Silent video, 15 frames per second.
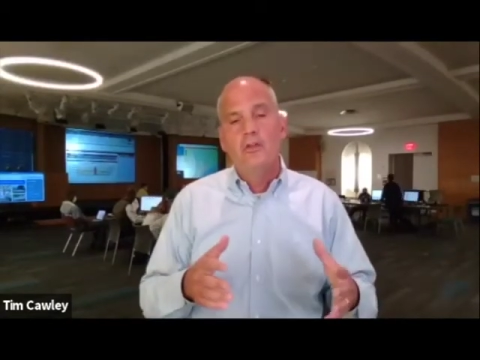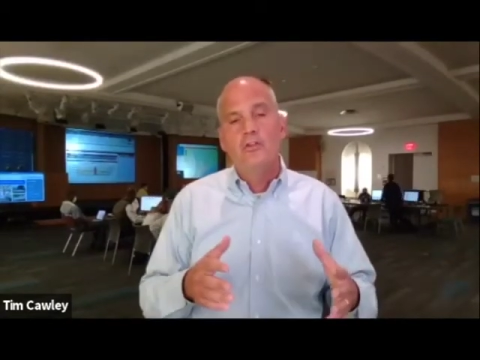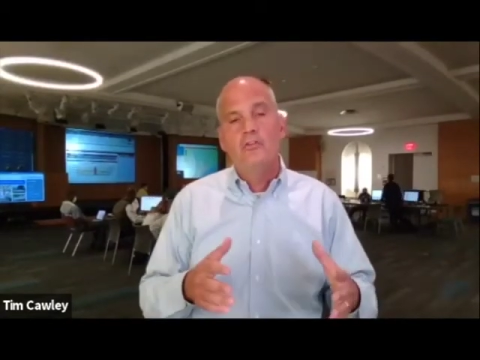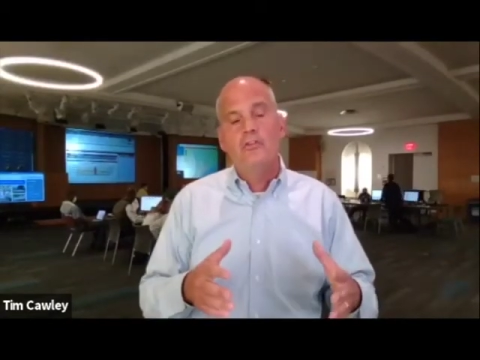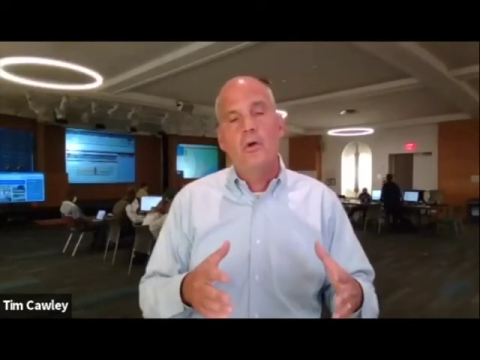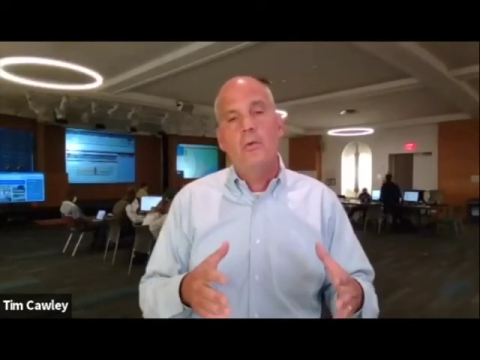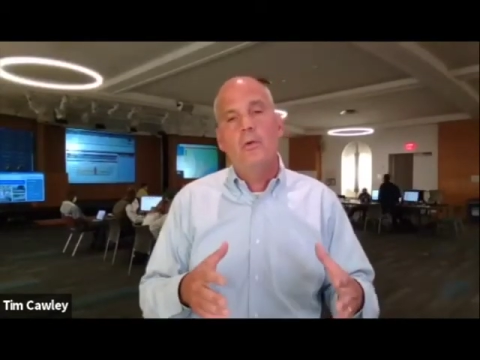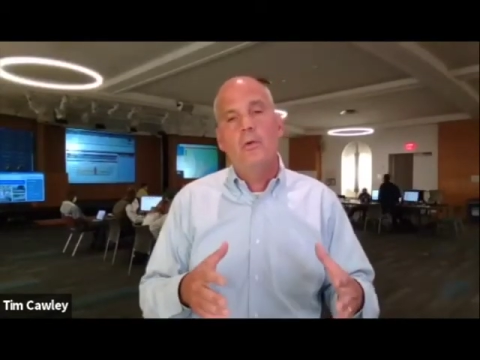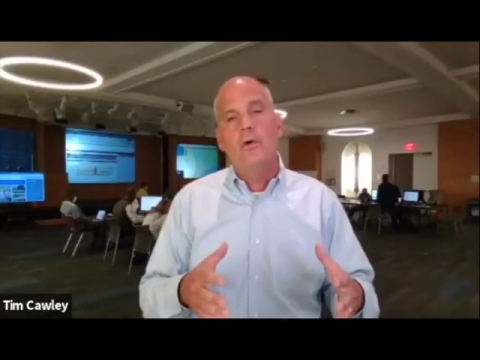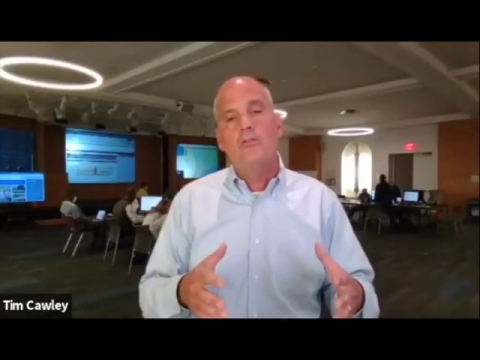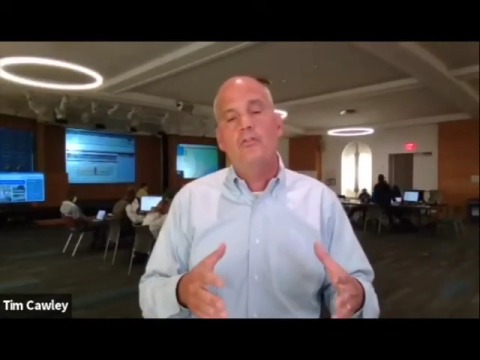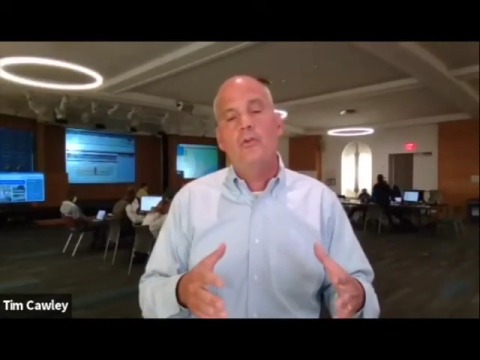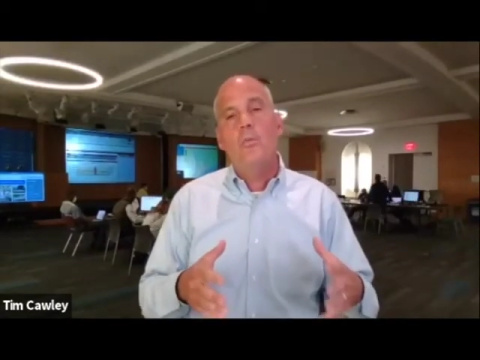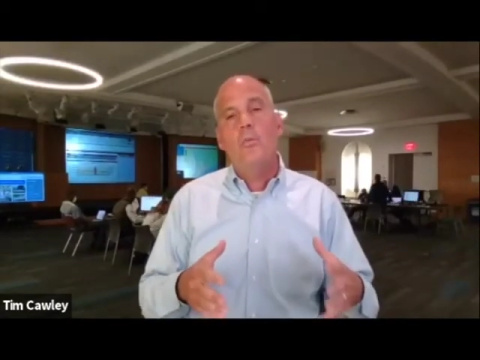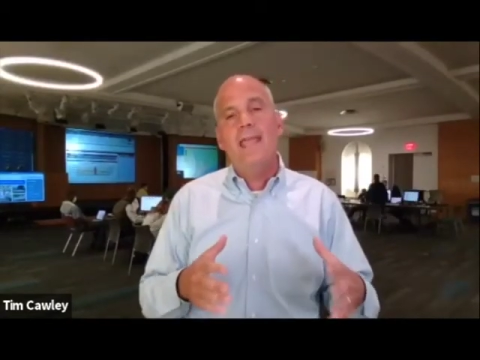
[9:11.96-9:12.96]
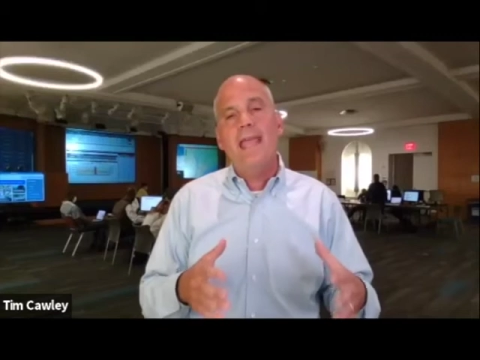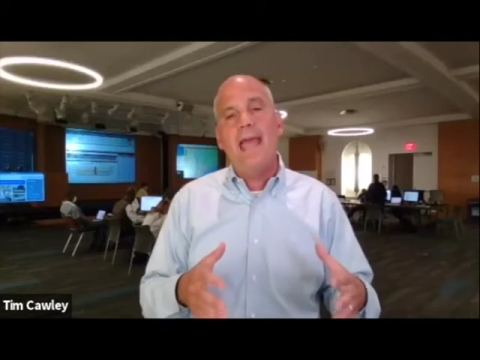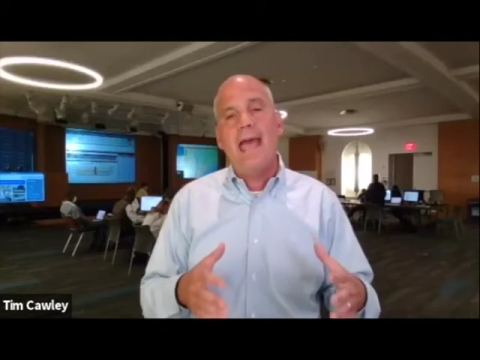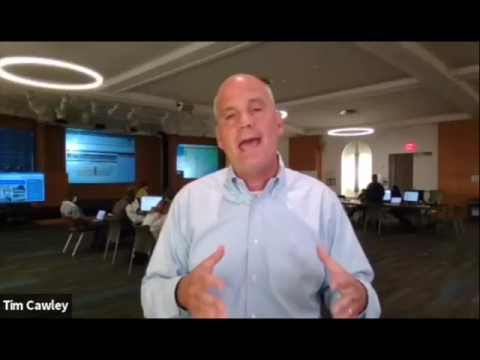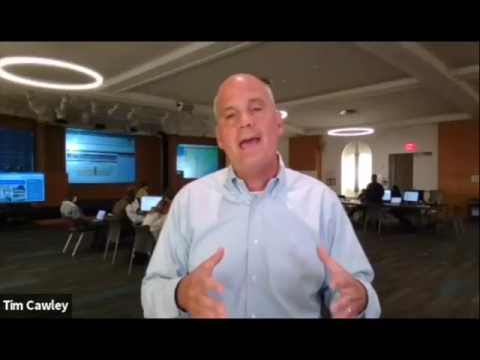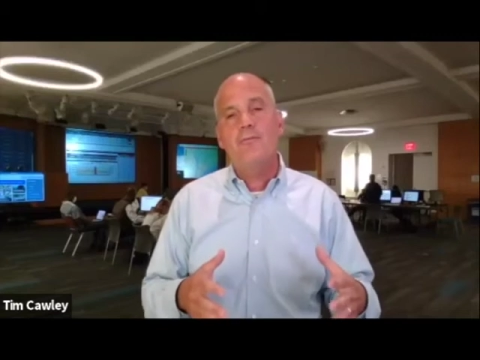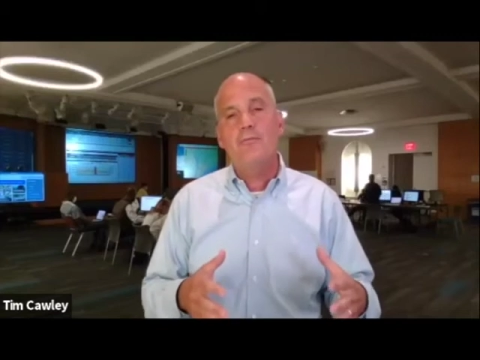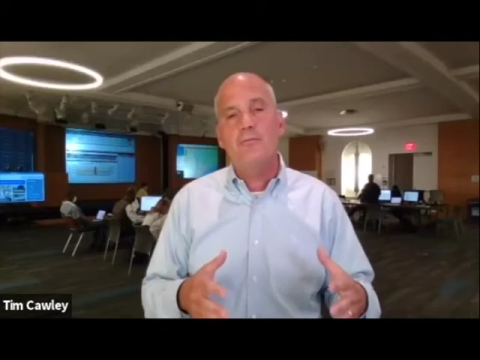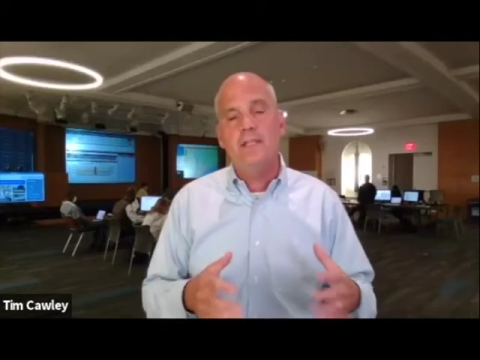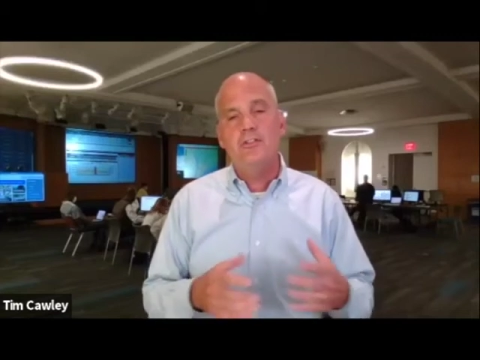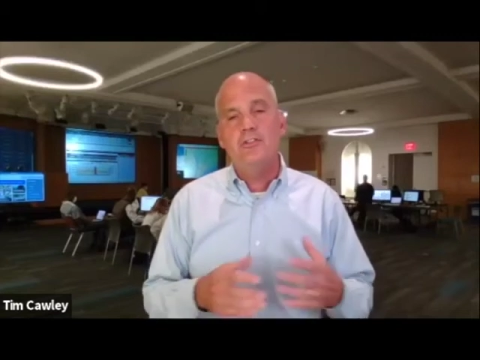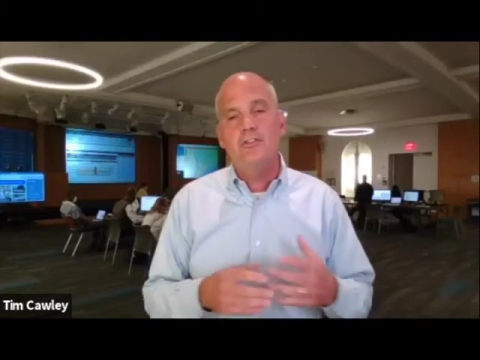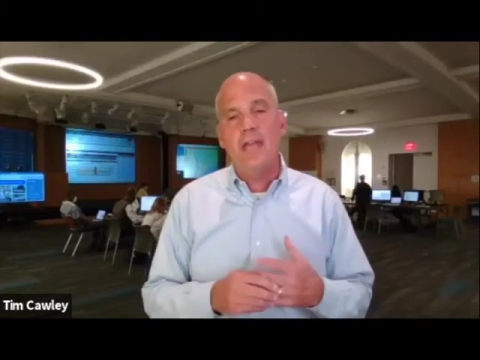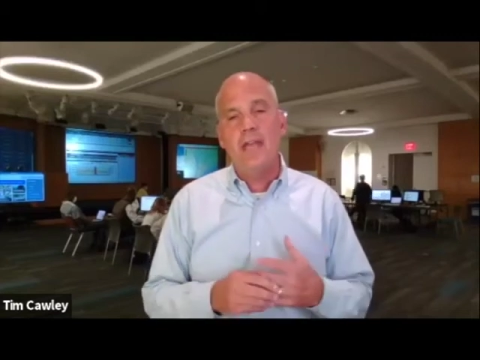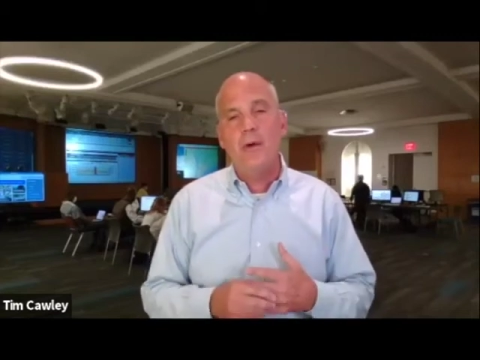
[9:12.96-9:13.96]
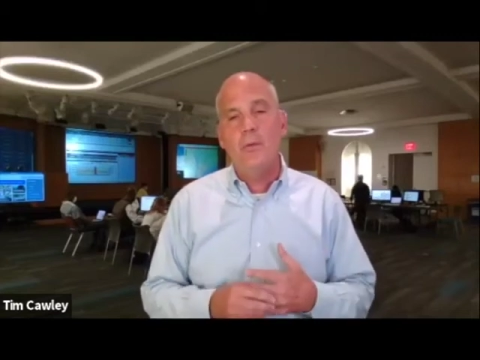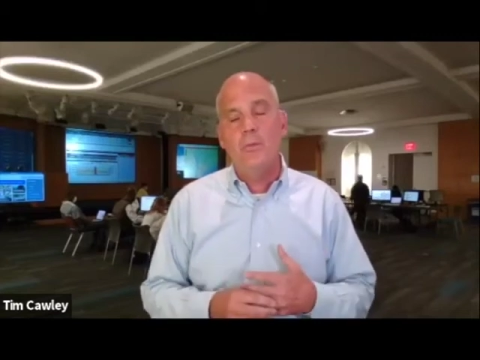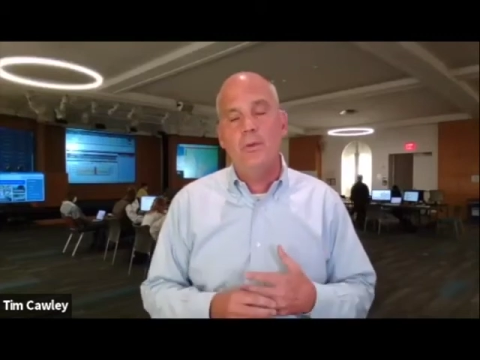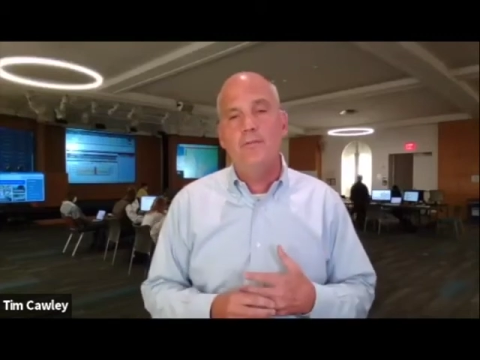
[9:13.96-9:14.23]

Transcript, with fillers: So we have reached out.